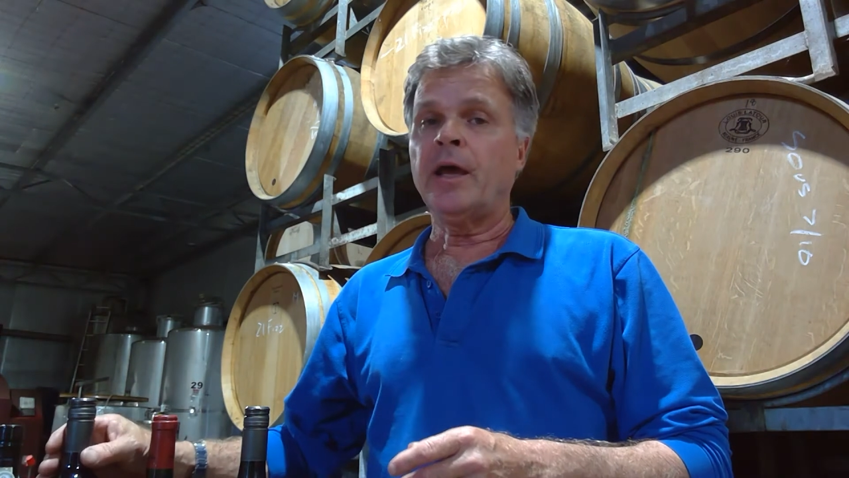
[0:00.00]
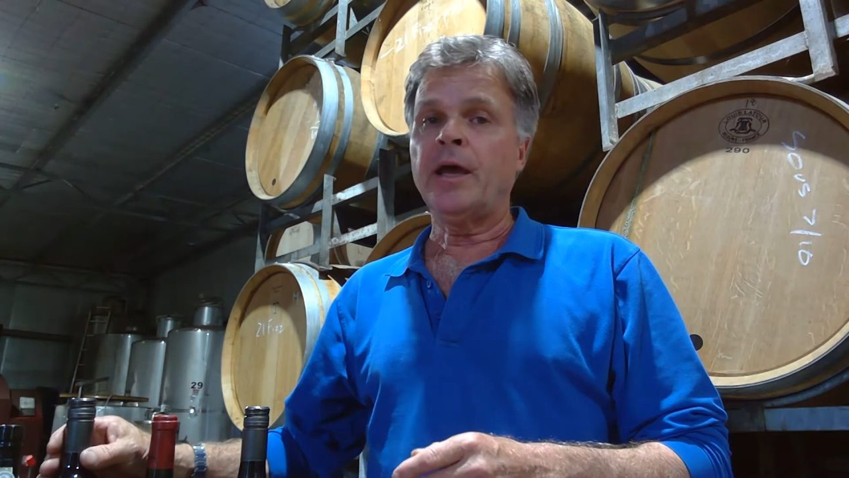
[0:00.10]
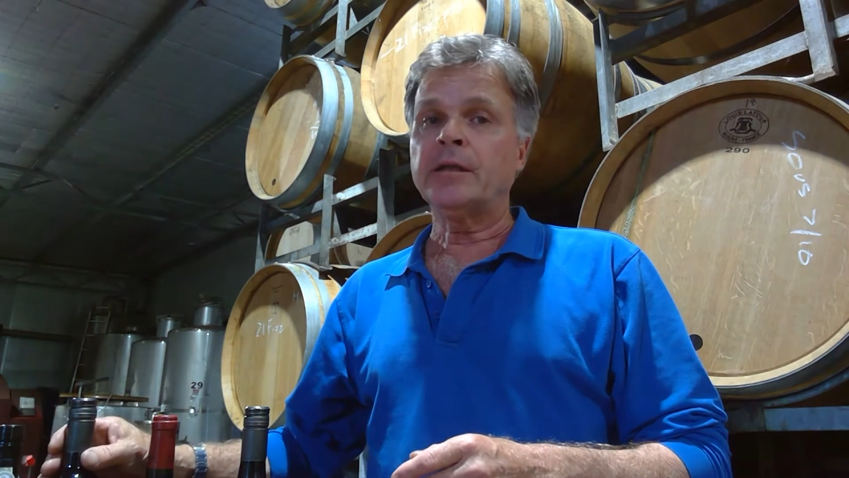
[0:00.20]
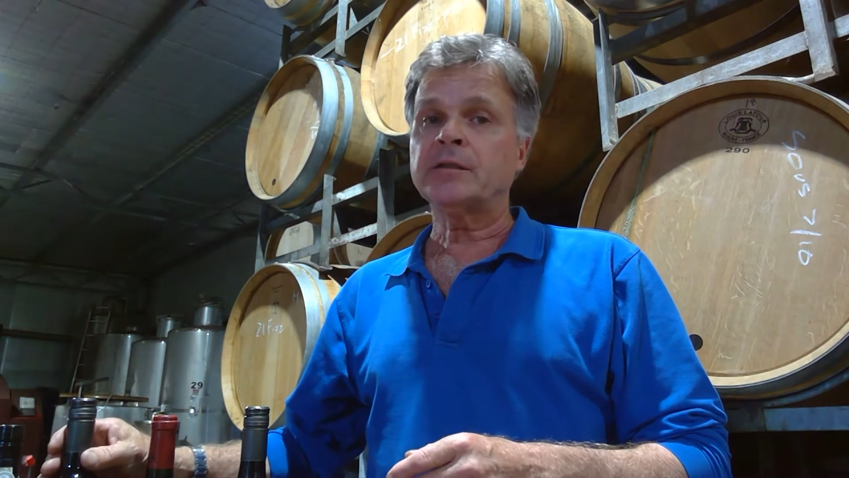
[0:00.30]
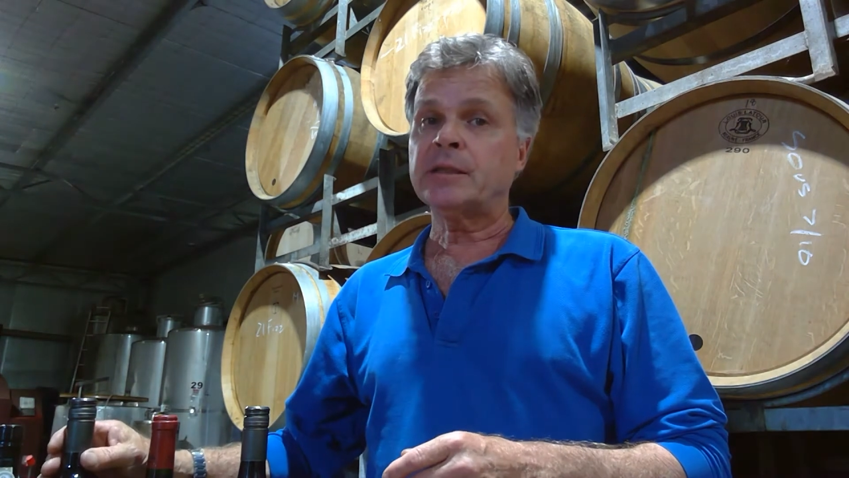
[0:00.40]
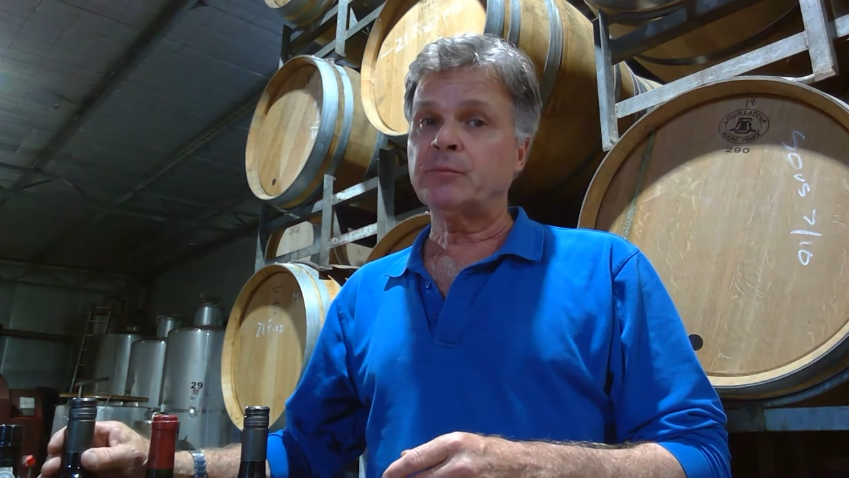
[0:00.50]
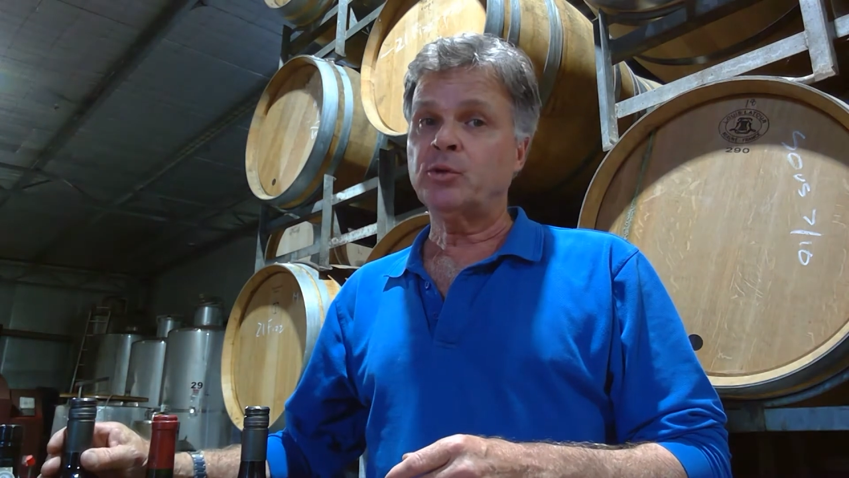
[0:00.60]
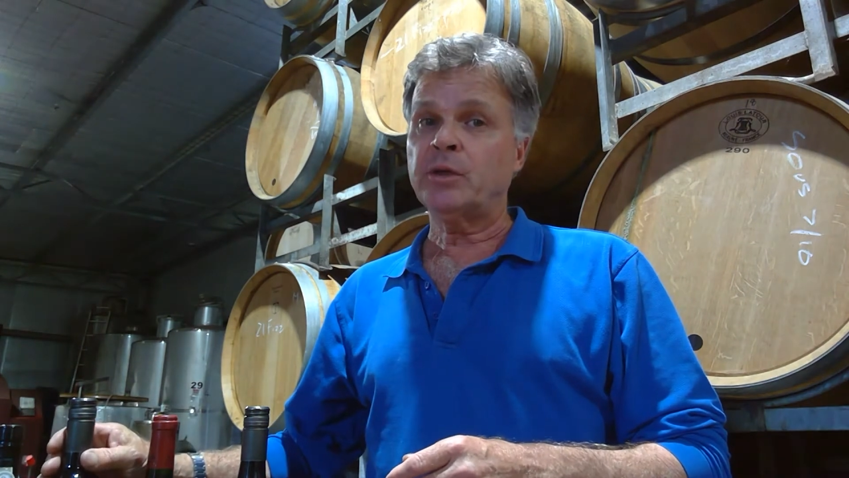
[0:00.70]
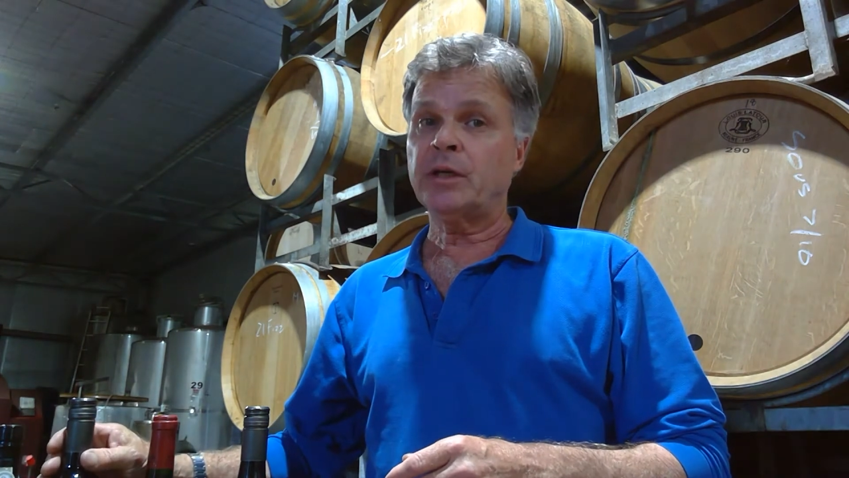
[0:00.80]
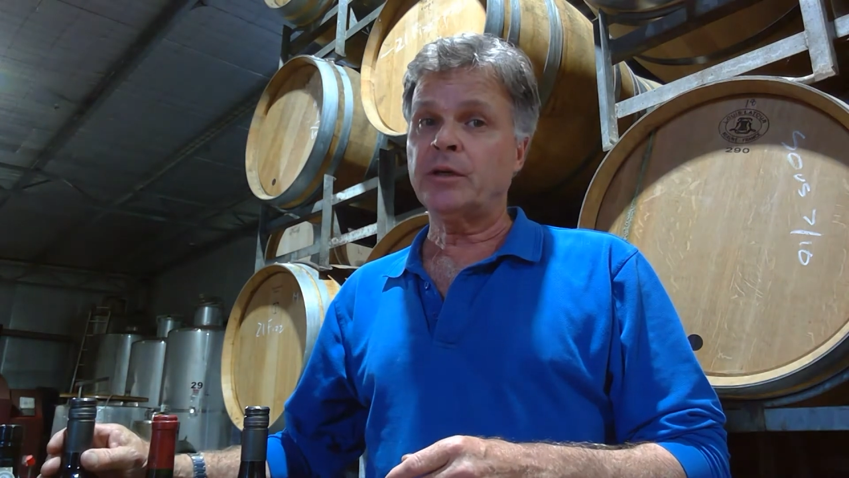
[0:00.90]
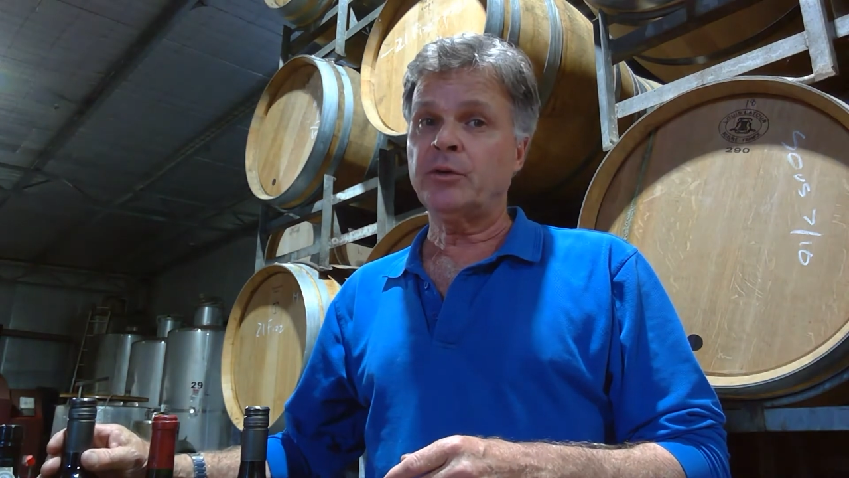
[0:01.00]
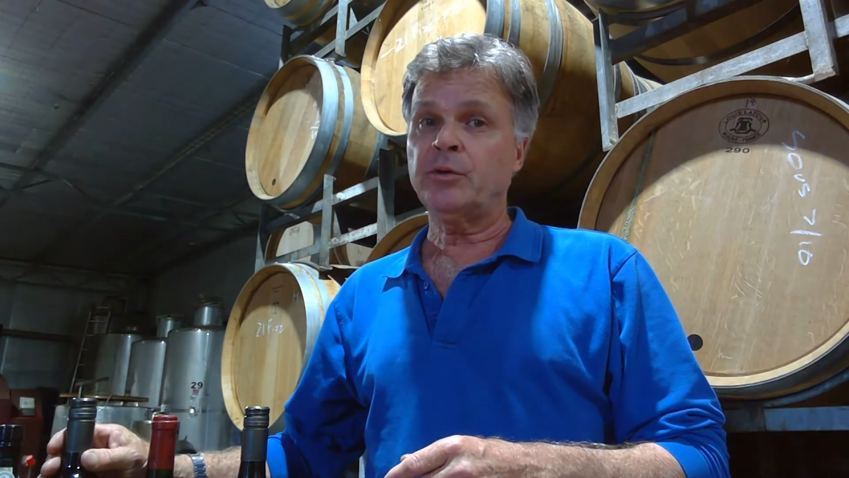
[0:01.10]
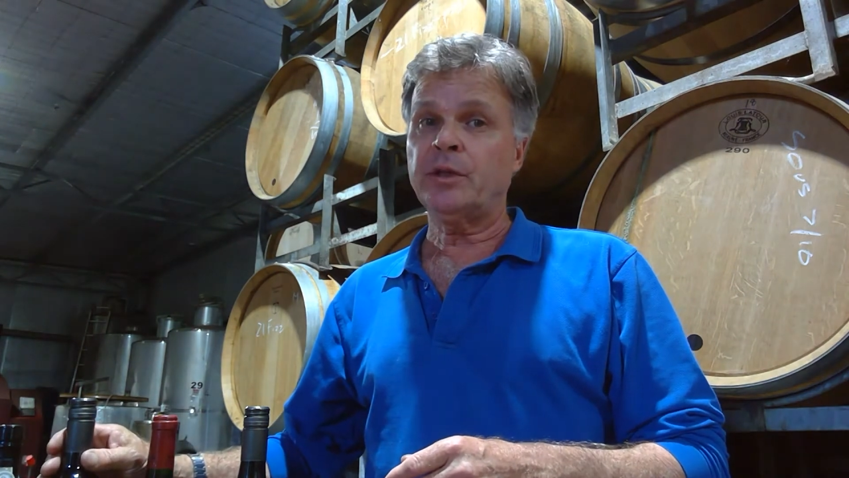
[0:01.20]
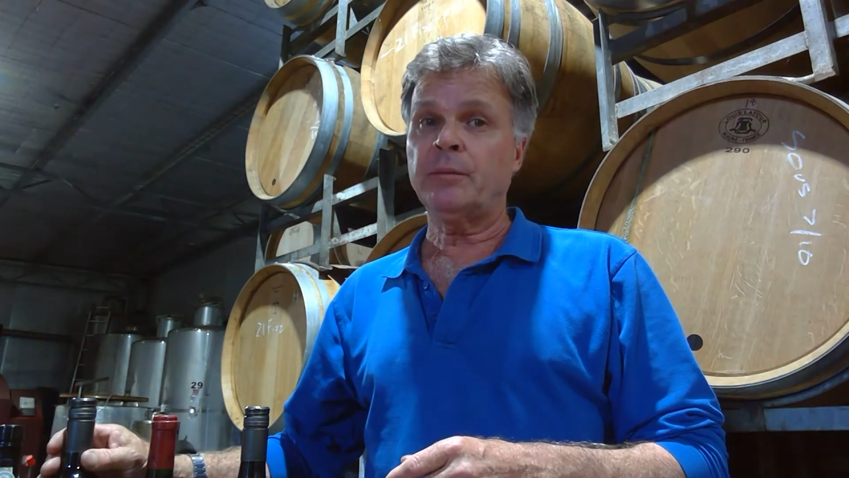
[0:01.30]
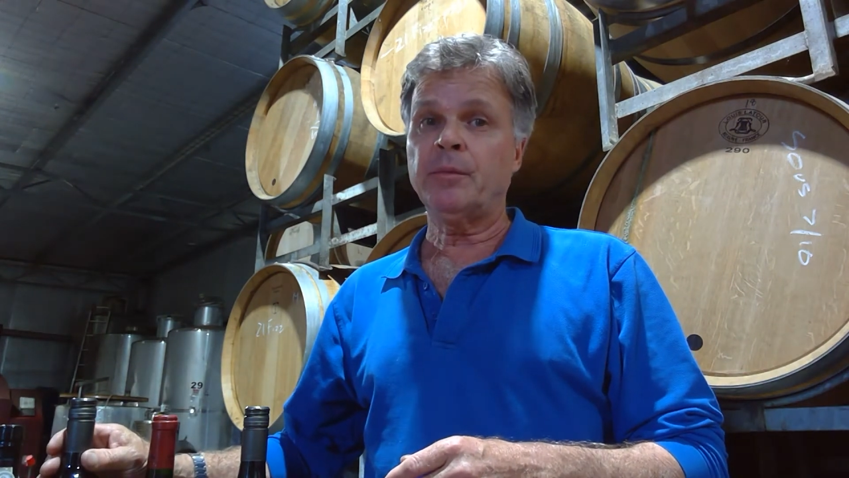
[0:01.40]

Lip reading: And some could argue that